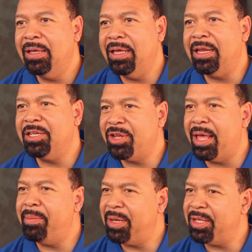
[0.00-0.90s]
in his
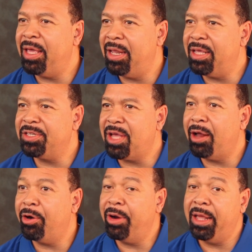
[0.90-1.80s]
name and in his
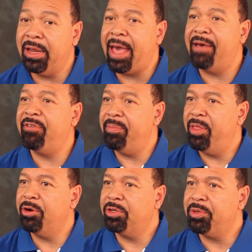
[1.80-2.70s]
honor, and to have him
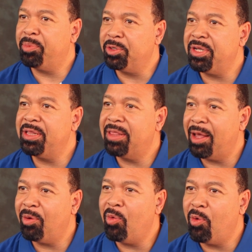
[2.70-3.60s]
there to present
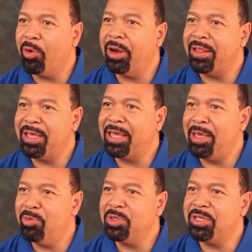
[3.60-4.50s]
that award, I think
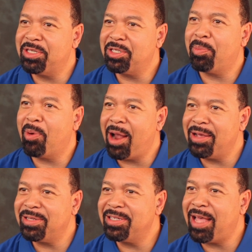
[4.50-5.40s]
he was as
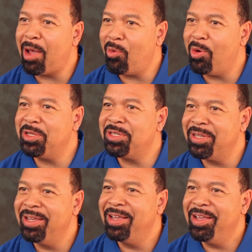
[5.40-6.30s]
surprised as I was
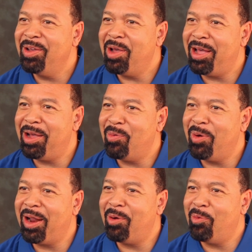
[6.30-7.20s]

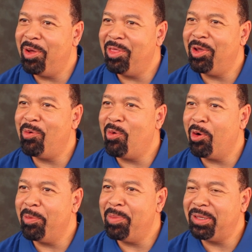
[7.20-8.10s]
when I won the
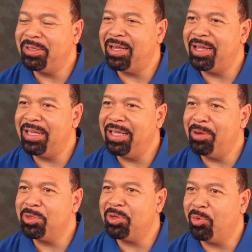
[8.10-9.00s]
award. But
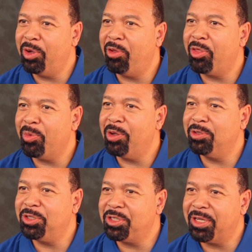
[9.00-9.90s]
it was a real thrill
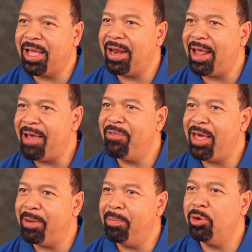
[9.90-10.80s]
just to kind of have
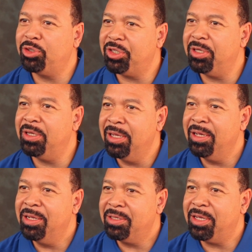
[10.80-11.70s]
that emotion
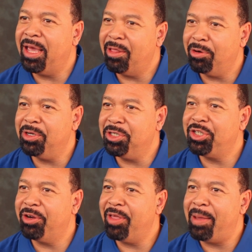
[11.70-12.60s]
together and to
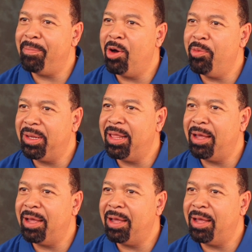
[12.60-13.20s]
share that moment.